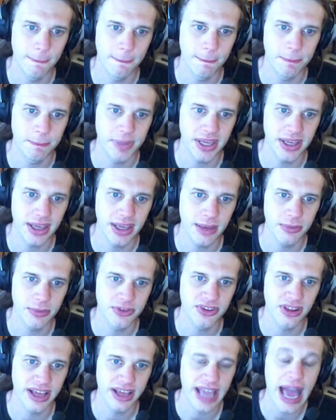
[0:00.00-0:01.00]
being able
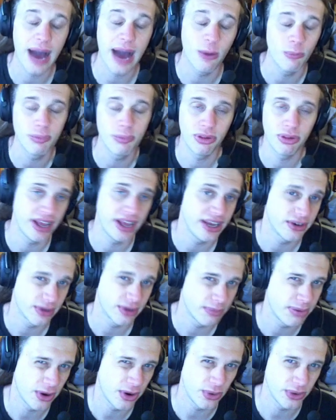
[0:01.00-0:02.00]
to like outplay your
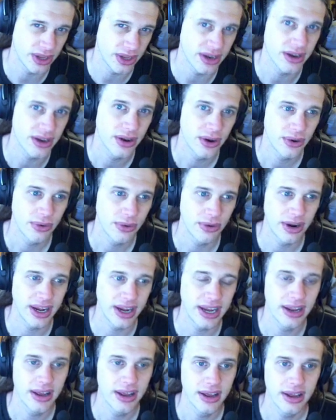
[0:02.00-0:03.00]
opponent, right?